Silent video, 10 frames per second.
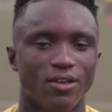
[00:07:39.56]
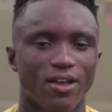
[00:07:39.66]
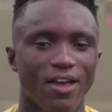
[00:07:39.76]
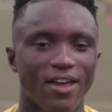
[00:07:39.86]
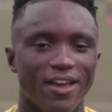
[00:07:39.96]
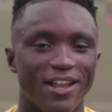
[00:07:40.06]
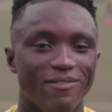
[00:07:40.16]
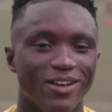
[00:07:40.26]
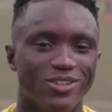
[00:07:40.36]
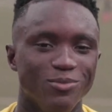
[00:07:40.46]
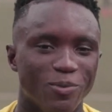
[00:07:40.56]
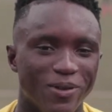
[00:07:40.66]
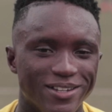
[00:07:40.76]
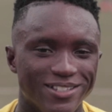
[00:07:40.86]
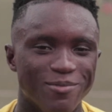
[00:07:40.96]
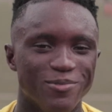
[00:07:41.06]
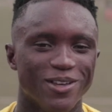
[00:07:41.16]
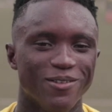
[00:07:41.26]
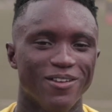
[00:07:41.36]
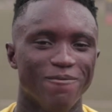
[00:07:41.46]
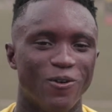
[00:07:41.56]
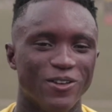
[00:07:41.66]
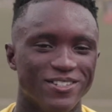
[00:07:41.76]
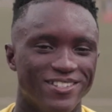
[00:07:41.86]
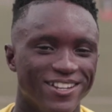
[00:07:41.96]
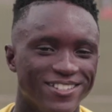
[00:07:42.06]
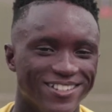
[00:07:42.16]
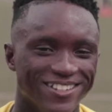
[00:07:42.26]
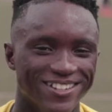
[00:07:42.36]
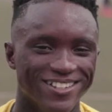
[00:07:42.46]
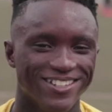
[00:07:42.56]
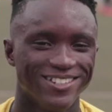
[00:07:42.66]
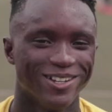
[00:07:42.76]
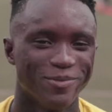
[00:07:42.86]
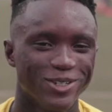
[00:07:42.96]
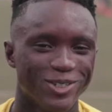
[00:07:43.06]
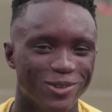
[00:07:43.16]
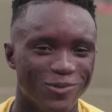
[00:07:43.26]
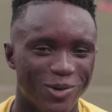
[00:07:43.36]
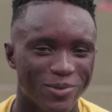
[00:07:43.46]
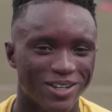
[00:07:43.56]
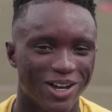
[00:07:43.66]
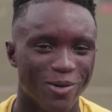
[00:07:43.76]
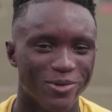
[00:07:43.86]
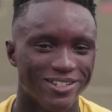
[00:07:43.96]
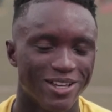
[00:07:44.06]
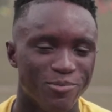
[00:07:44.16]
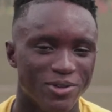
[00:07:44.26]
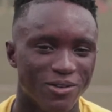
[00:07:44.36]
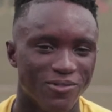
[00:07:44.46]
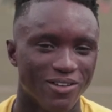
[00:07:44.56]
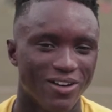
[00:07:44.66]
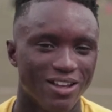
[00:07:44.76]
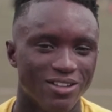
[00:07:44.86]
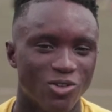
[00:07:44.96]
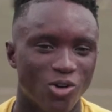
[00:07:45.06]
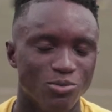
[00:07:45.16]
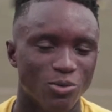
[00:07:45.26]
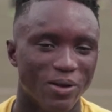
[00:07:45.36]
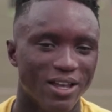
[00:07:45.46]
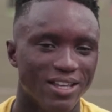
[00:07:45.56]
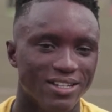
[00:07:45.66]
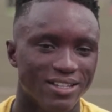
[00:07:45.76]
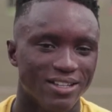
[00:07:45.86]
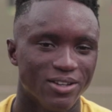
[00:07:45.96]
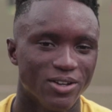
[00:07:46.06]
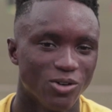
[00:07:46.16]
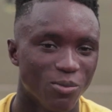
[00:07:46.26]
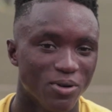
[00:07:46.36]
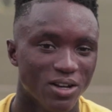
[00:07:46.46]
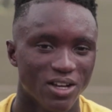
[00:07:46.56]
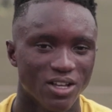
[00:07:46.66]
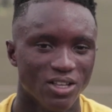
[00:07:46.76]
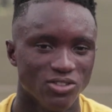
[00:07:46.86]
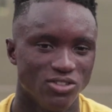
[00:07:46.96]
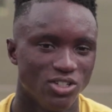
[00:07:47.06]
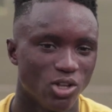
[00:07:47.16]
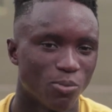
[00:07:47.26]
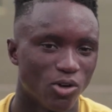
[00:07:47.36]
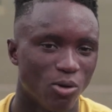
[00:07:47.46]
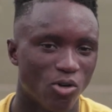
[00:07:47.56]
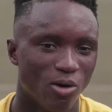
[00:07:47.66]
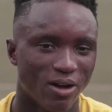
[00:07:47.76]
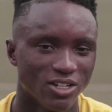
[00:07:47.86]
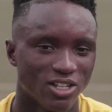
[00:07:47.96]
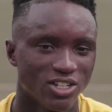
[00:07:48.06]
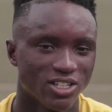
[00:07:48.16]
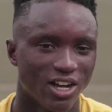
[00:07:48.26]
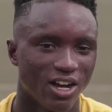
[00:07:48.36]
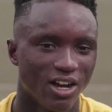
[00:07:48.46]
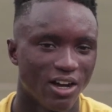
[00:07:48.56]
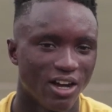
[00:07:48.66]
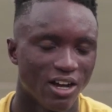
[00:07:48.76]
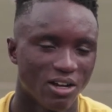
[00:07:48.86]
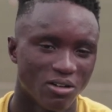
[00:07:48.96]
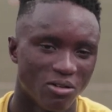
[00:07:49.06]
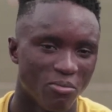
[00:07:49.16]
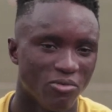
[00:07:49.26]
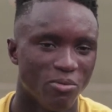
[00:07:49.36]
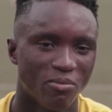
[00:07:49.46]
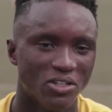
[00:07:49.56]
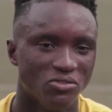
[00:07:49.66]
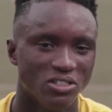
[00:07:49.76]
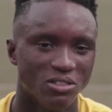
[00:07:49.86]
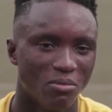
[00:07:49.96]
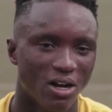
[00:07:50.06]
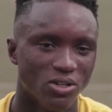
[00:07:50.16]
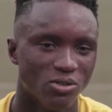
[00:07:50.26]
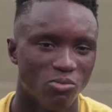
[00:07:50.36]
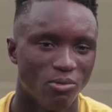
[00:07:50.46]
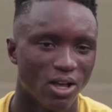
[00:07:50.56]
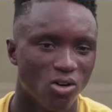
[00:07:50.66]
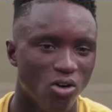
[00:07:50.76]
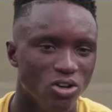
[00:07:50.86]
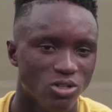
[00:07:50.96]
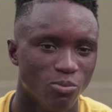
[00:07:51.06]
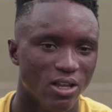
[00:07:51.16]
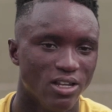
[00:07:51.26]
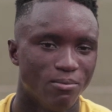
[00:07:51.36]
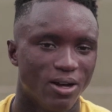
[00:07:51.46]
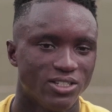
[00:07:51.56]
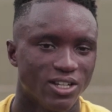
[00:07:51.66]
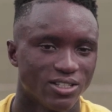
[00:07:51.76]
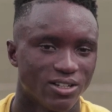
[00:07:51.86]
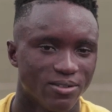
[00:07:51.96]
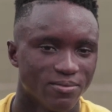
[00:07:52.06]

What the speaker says: Yeah, I never dreamed to play in the MPFL, but it's destiny. It's a stepping stone for me now. I'm in the MPFL. I look up to playing in Europe. The top club called Manchester, Real Madrid, Mayo. But my goal is to play in Manchester.